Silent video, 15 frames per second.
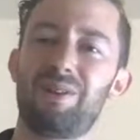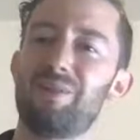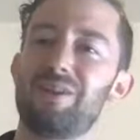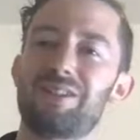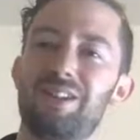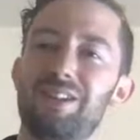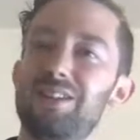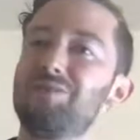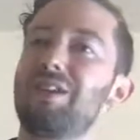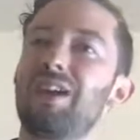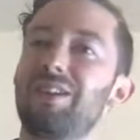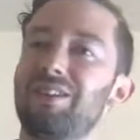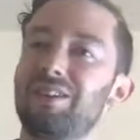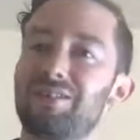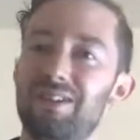much like you
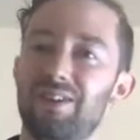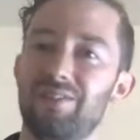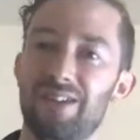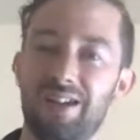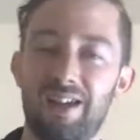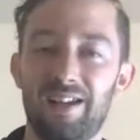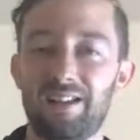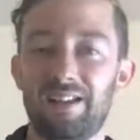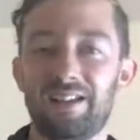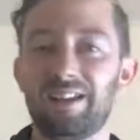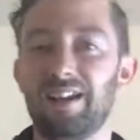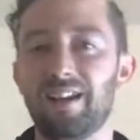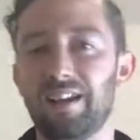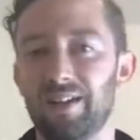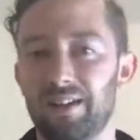telling yourself that, hey,
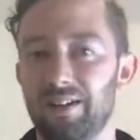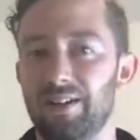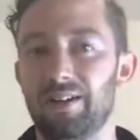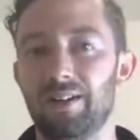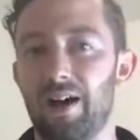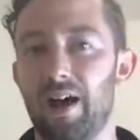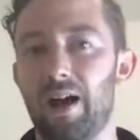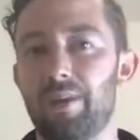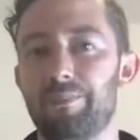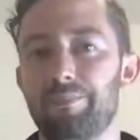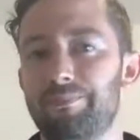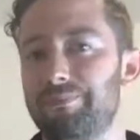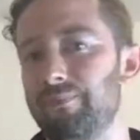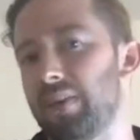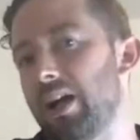like
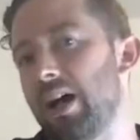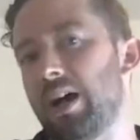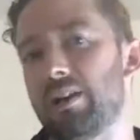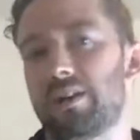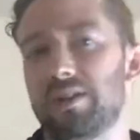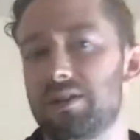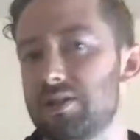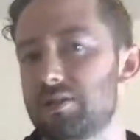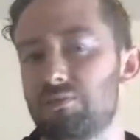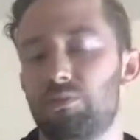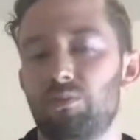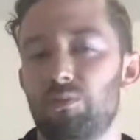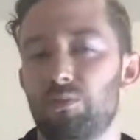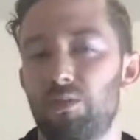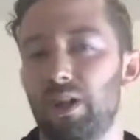I can just
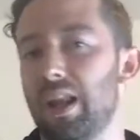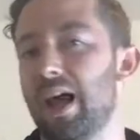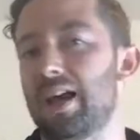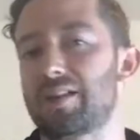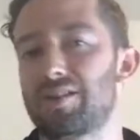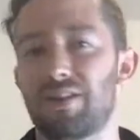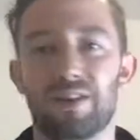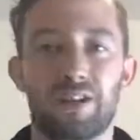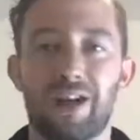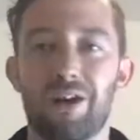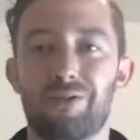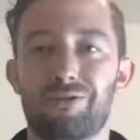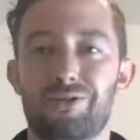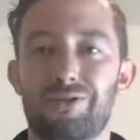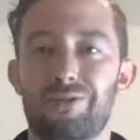relax on the
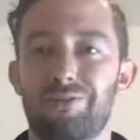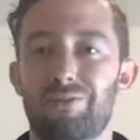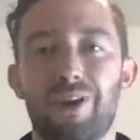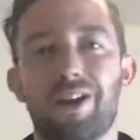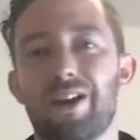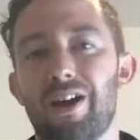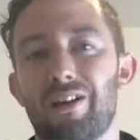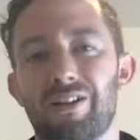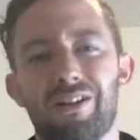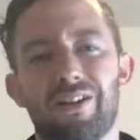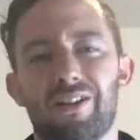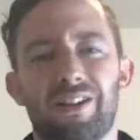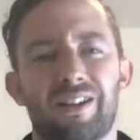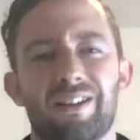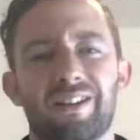couch right now,
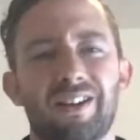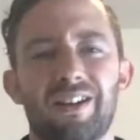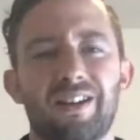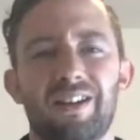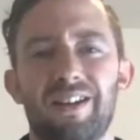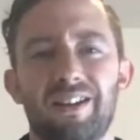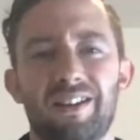like da, da, da.